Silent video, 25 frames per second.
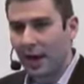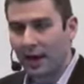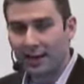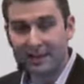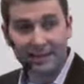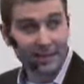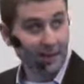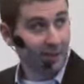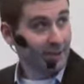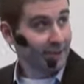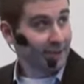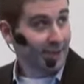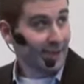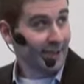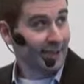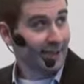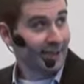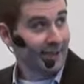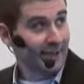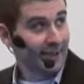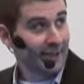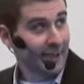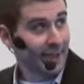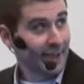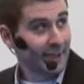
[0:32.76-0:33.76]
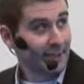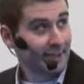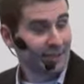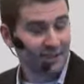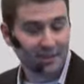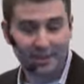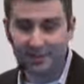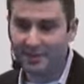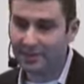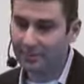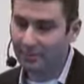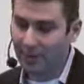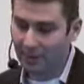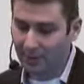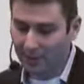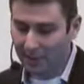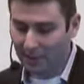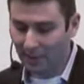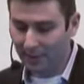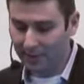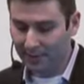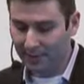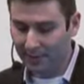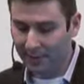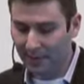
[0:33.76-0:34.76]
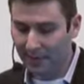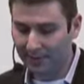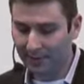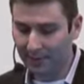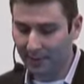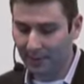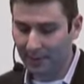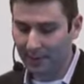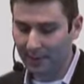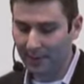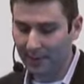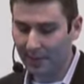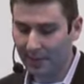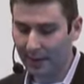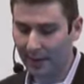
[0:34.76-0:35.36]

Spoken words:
So setting the stage in terms of what we hope to cover.